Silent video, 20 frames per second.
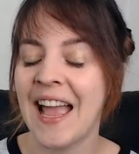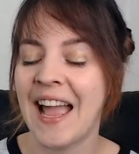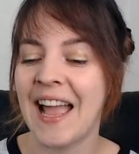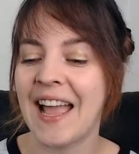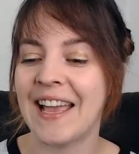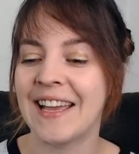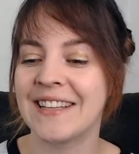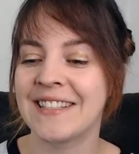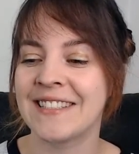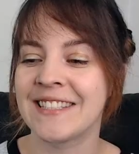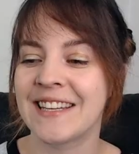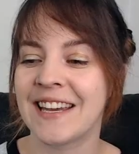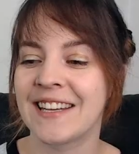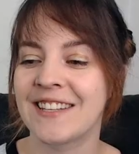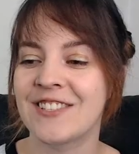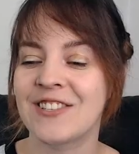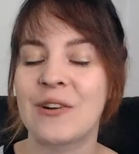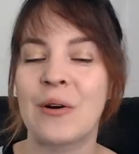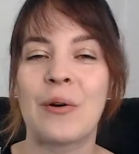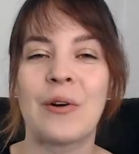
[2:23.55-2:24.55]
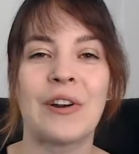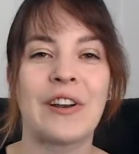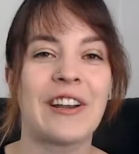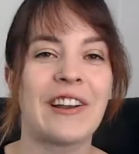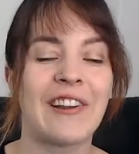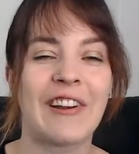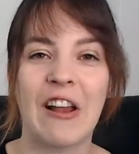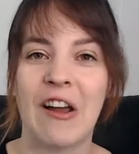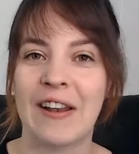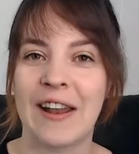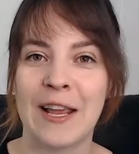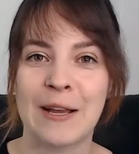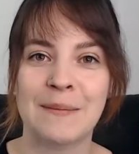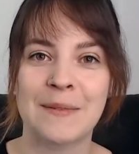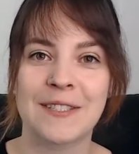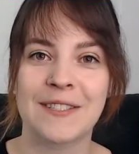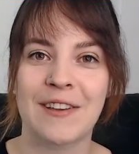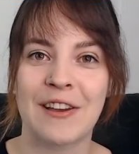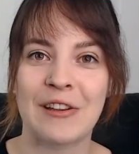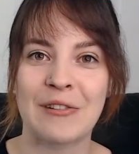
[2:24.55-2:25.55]
And she ordered it on
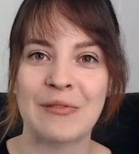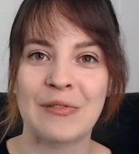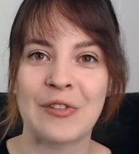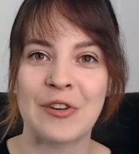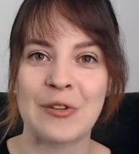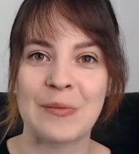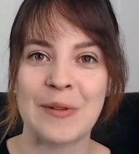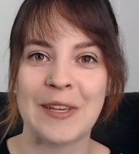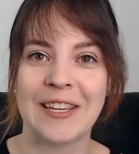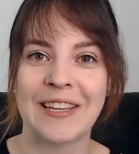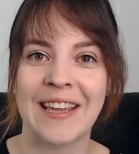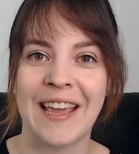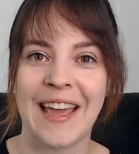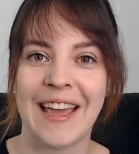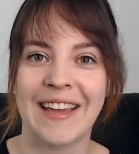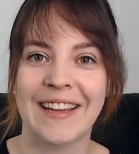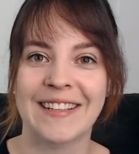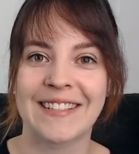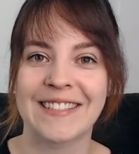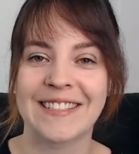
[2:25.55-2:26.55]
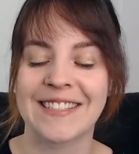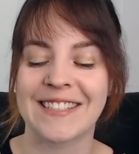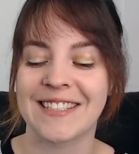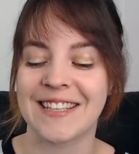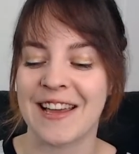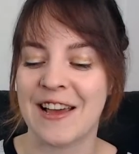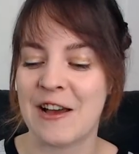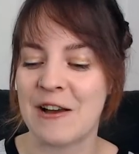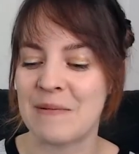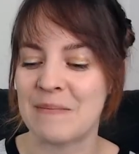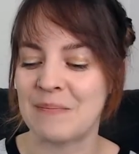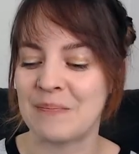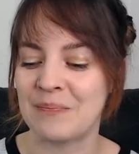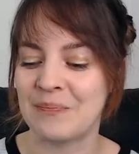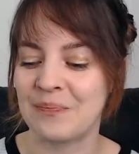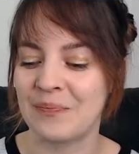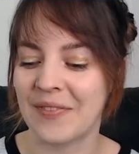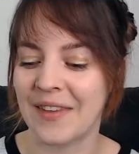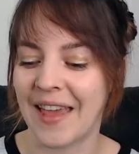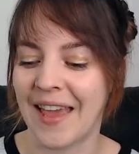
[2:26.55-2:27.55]
Amazon for me, and
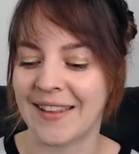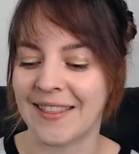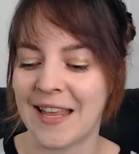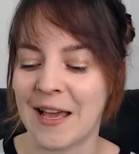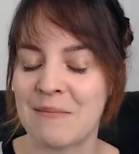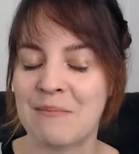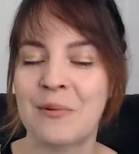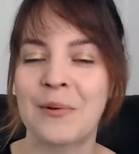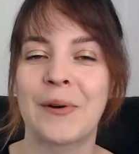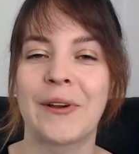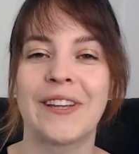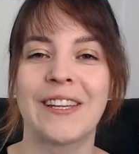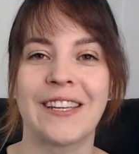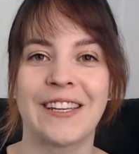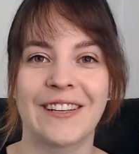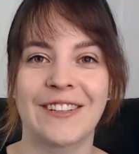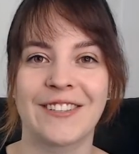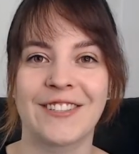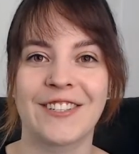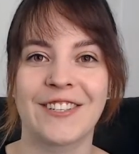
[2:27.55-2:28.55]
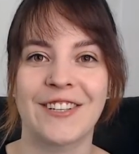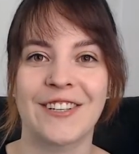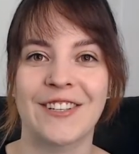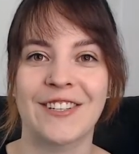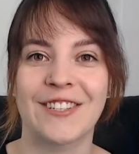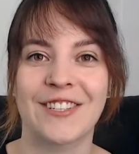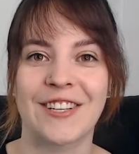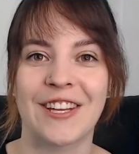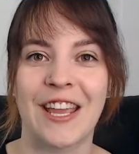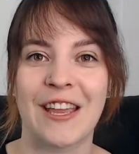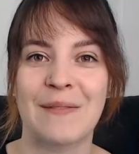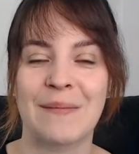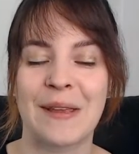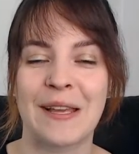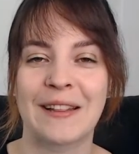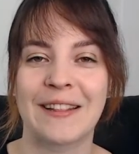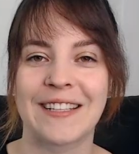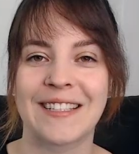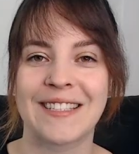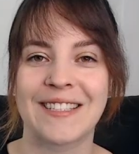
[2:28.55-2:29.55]
at that point, she gave me
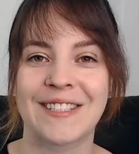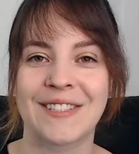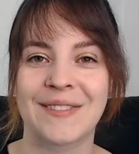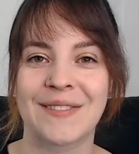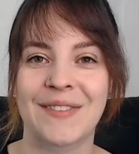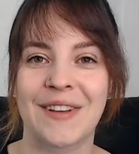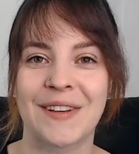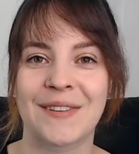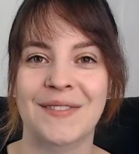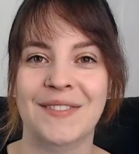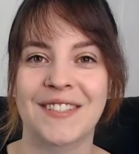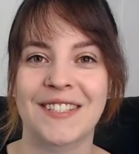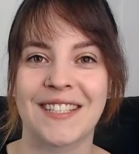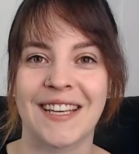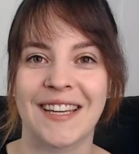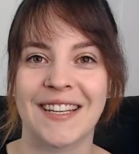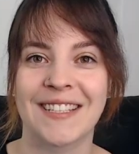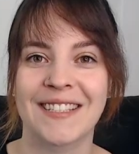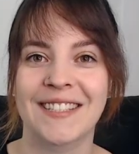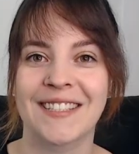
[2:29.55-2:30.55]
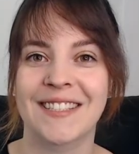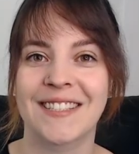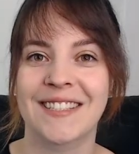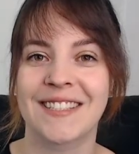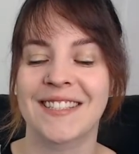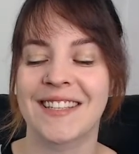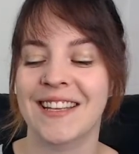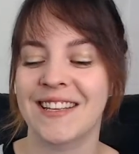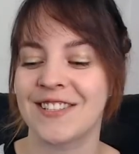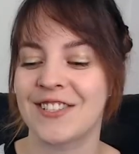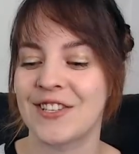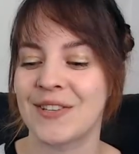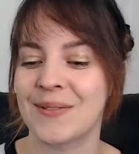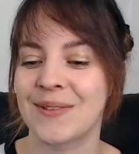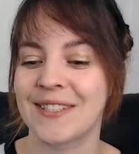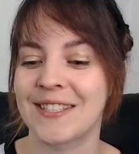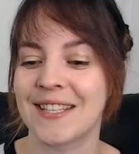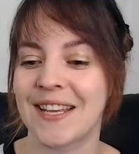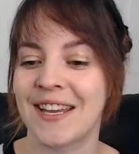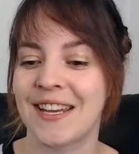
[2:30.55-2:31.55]
a list of sites that she
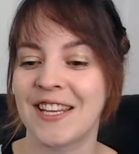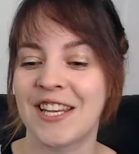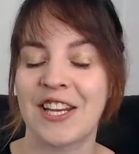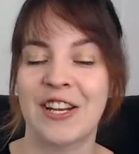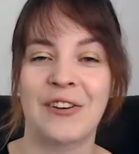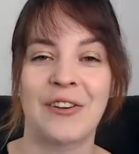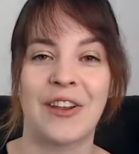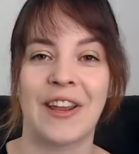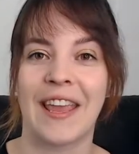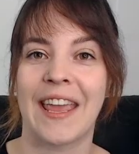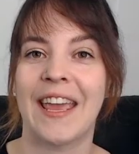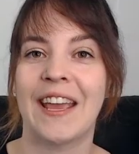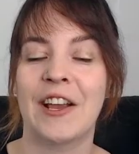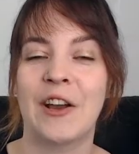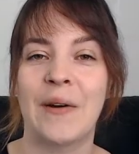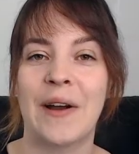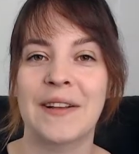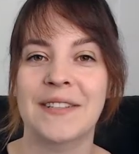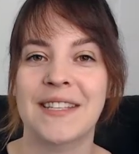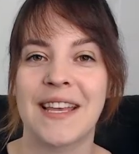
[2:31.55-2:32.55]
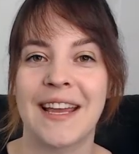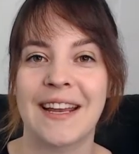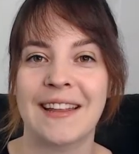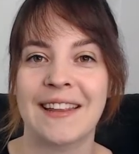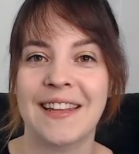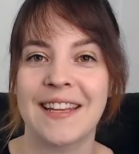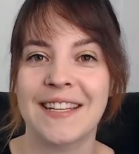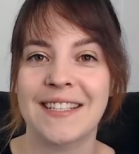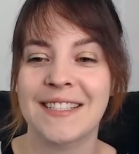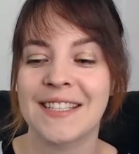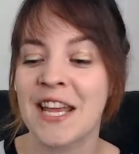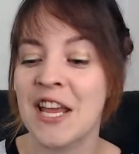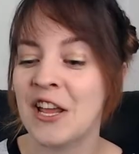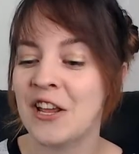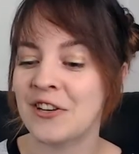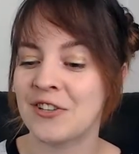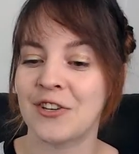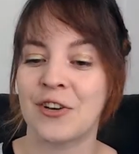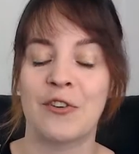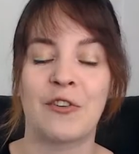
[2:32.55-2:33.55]
was like, you can't go outside of this,
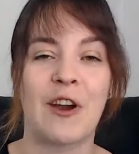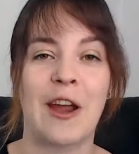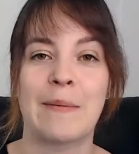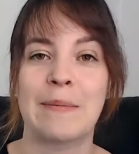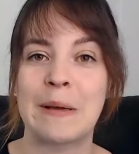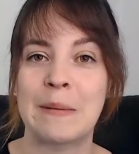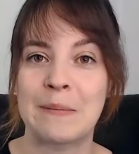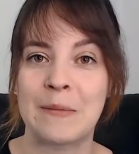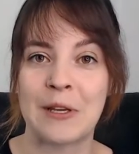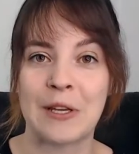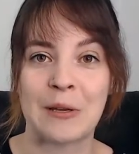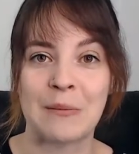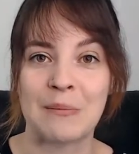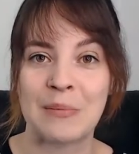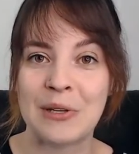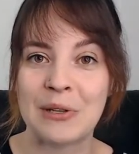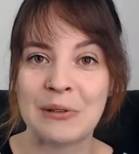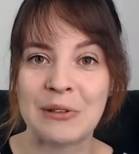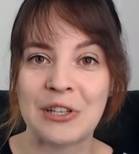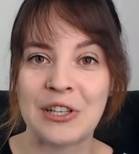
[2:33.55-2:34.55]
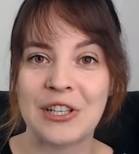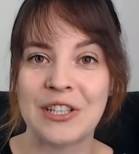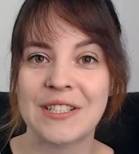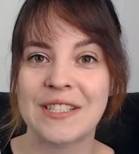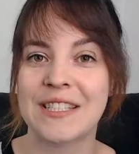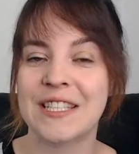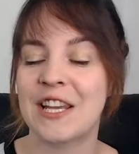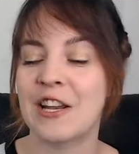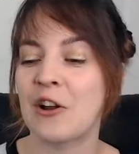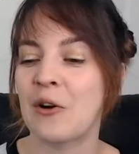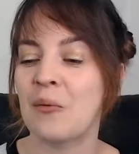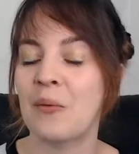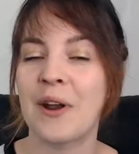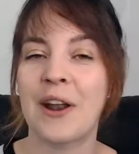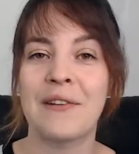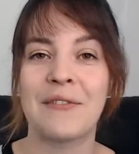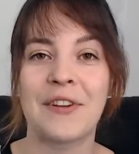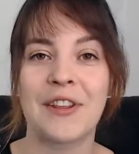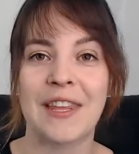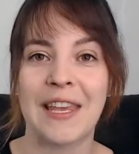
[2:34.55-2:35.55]
don't crap up the computers,
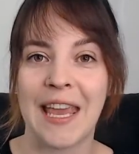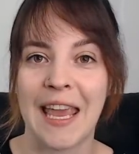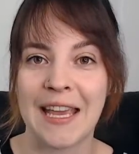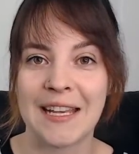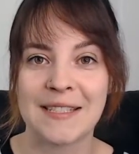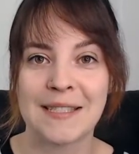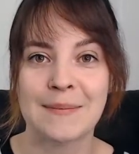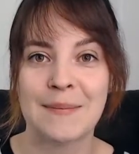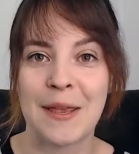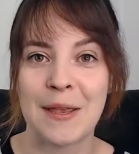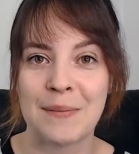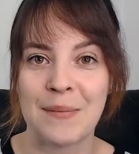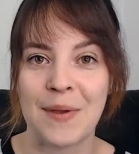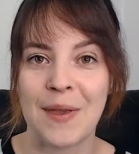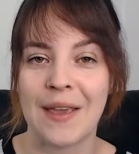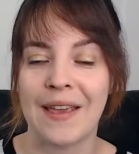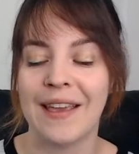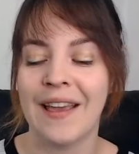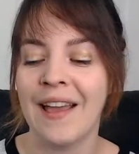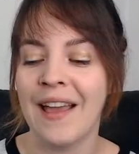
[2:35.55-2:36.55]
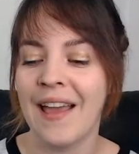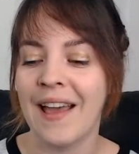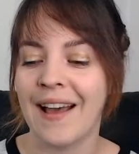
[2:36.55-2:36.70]
whatever the case may be.